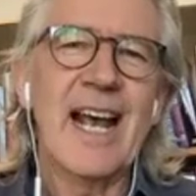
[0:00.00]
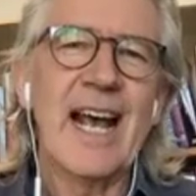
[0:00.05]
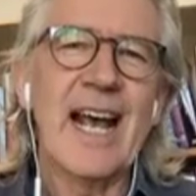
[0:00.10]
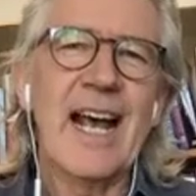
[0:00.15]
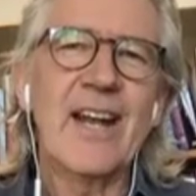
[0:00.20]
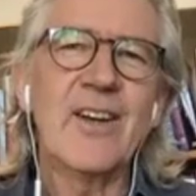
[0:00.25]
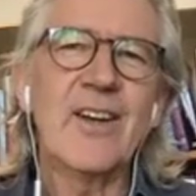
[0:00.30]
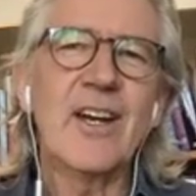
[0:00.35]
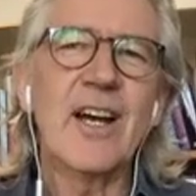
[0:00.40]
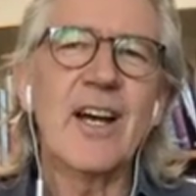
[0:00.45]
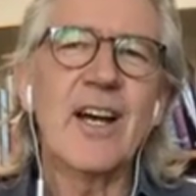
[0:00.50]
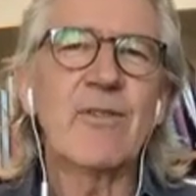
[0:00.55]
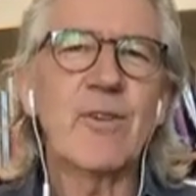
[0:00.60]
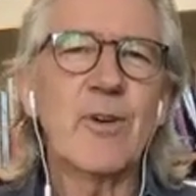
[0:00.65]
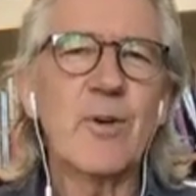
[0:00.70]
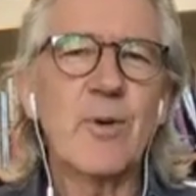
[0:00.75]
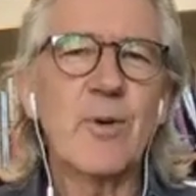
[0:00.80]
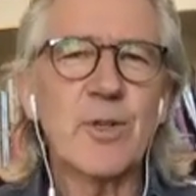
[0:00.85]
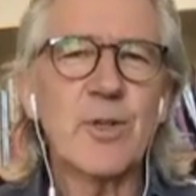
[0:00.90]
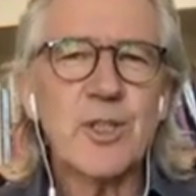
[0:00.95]
And of
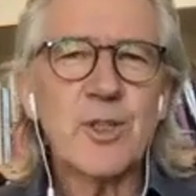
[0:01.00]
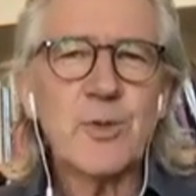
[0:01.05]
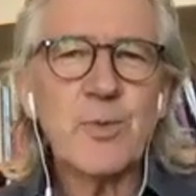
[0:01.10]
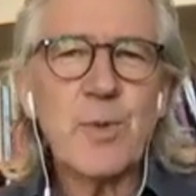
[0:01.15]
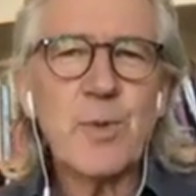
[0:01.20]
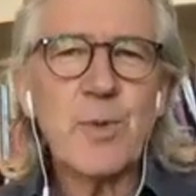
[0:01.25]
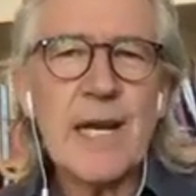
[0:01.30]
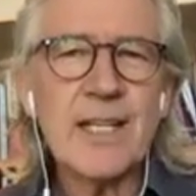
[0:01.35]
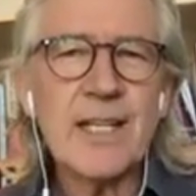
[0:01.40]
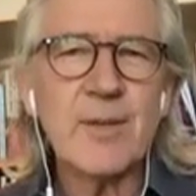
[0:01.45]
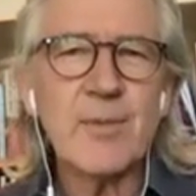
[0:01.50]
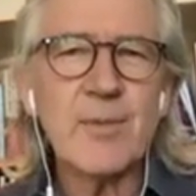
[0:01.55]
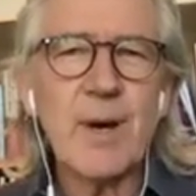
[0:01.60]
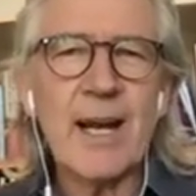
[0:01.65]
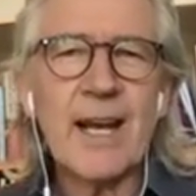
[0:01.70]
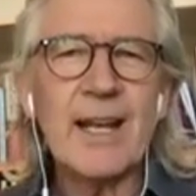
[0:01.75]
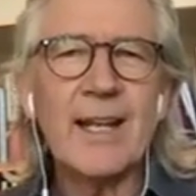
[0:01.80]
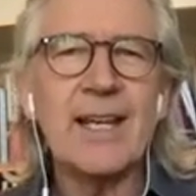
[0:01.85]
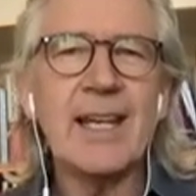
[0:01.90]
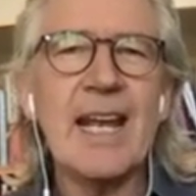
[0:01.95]
course, as we eat
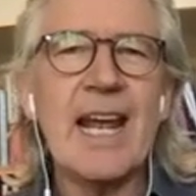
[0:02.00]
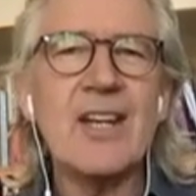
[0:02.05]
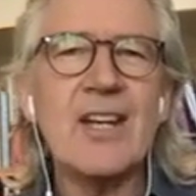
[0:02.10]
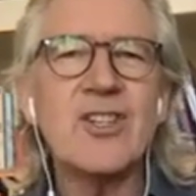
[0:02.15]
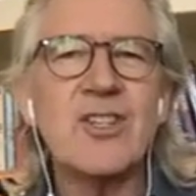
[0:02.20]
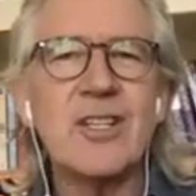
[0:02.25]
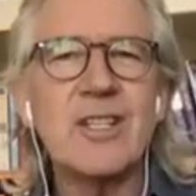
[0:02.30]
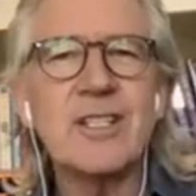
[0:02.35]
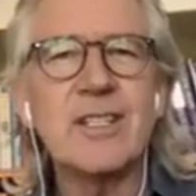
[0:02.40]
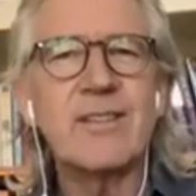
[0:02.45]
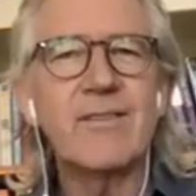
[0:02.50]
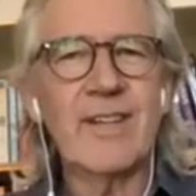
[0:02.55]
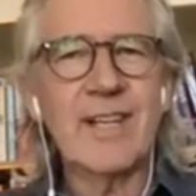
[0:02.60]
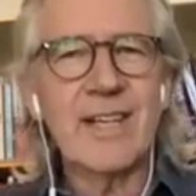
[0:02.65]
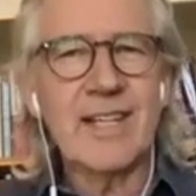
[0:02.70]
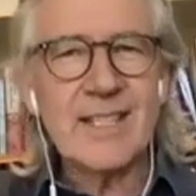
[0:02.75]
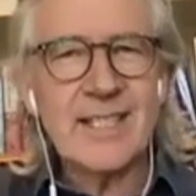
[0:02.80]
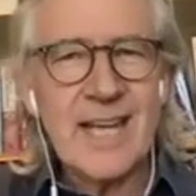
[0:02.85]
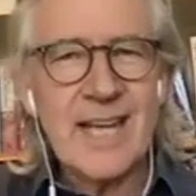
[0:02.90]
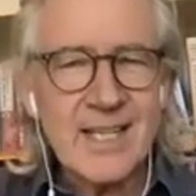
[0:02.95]
away at the edges of
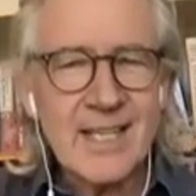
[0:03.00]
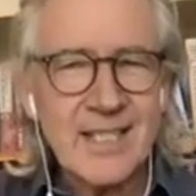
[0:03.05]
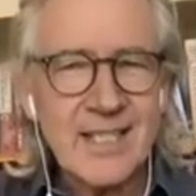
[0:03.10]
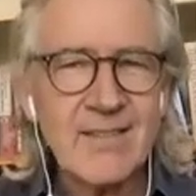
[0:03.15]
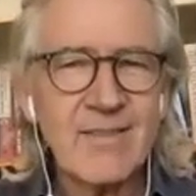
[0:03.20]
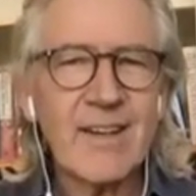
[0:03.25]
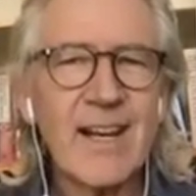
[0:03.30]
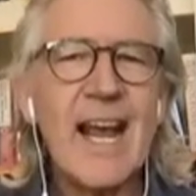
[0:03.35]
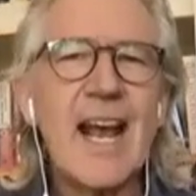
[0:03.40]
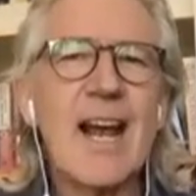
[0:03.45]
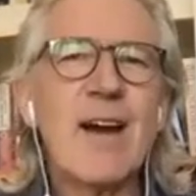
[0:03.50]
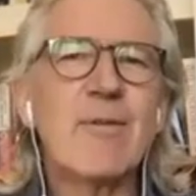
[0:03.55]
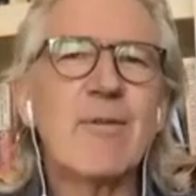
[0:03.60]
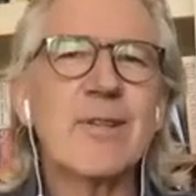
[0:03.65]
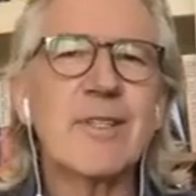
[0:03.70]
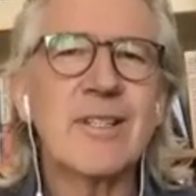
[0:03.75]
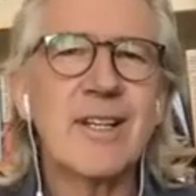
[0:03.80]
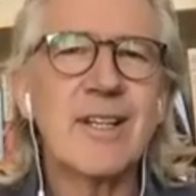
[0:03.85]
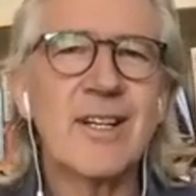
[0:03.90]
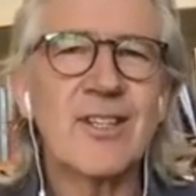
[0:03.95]
the intensive care
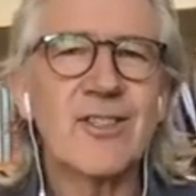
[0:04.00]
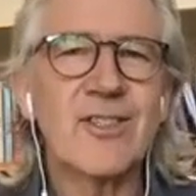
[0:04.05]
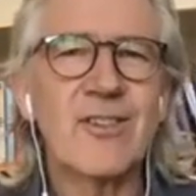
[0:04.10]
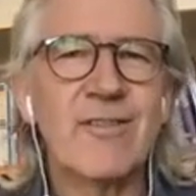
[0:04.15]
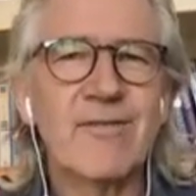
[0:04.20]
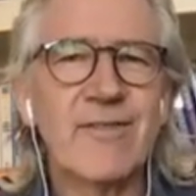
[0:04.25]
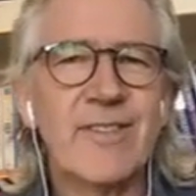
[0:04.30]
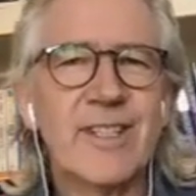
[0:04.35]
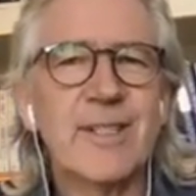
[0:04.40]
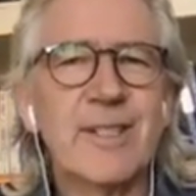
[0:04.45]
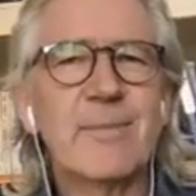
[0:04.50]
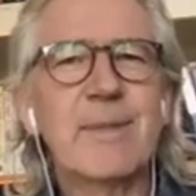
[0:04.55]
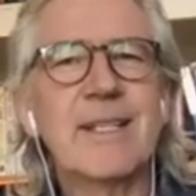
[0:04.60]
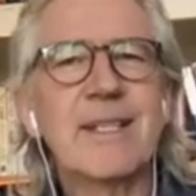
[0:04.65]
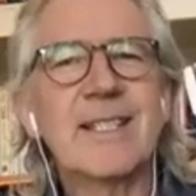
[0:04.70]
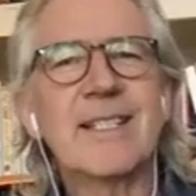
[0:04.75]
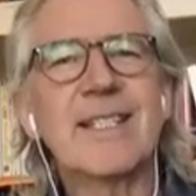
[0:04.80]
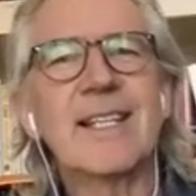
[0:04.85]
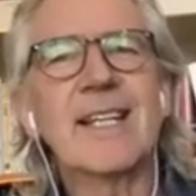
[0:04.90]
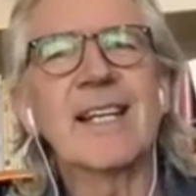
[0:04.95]
research on
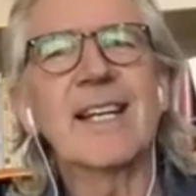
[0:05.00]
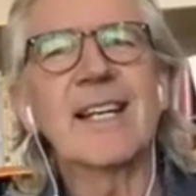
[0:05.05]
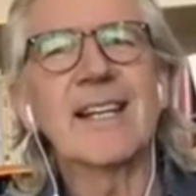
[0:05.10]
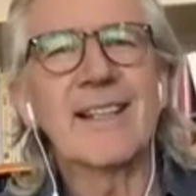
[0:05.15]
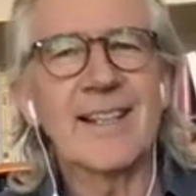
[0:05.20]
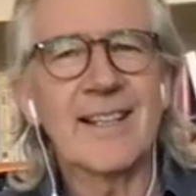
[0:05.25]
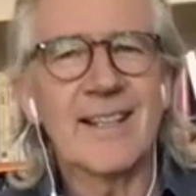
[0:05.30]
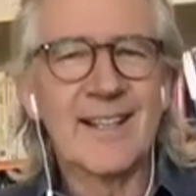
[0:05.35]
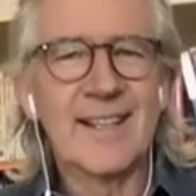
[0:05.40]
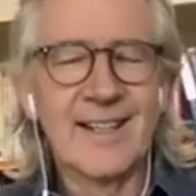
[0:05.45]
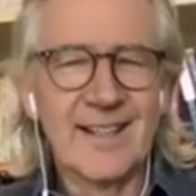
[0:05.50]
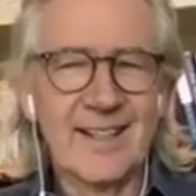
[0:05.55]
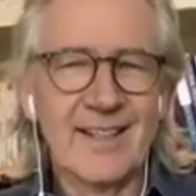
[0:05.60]
vitamin C and the,